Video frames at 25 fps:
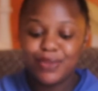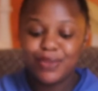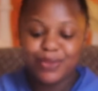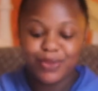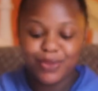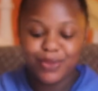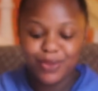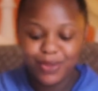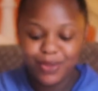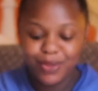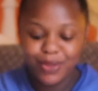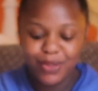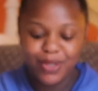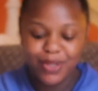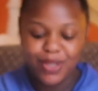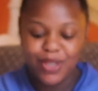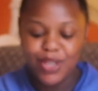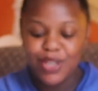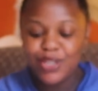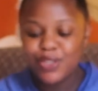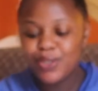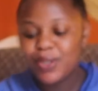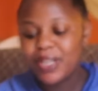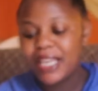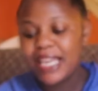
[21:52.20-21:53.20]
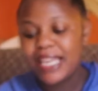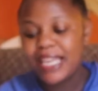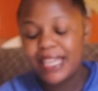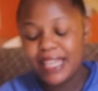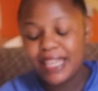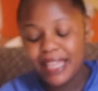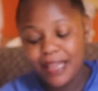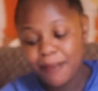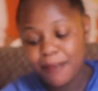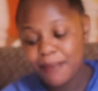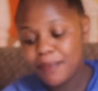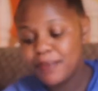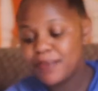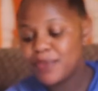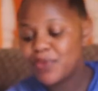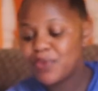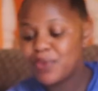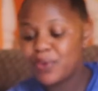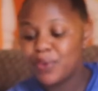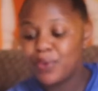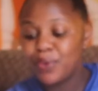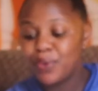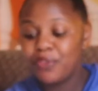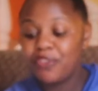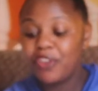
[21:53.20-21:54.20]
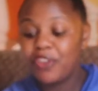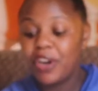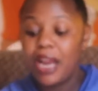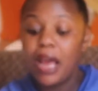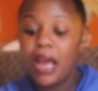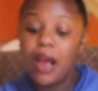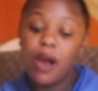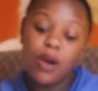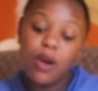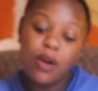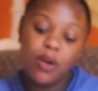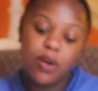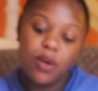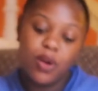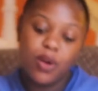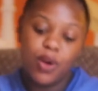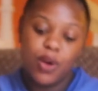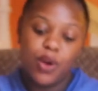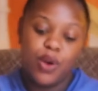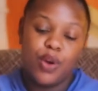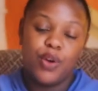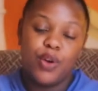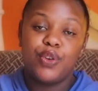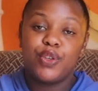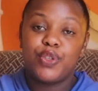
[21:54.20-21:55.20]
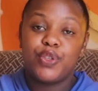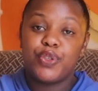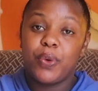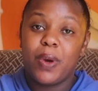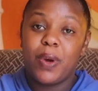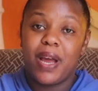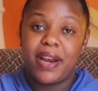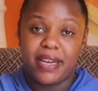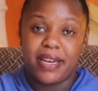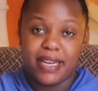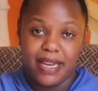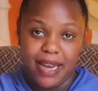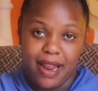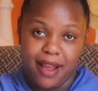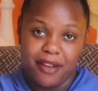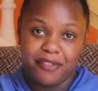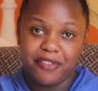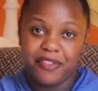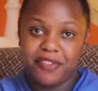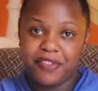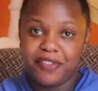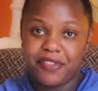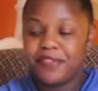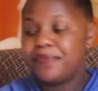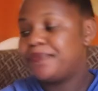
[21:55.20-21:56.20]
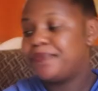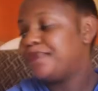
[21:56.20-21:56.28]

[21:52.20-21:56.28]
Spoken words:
to get them. So for now, two are enough.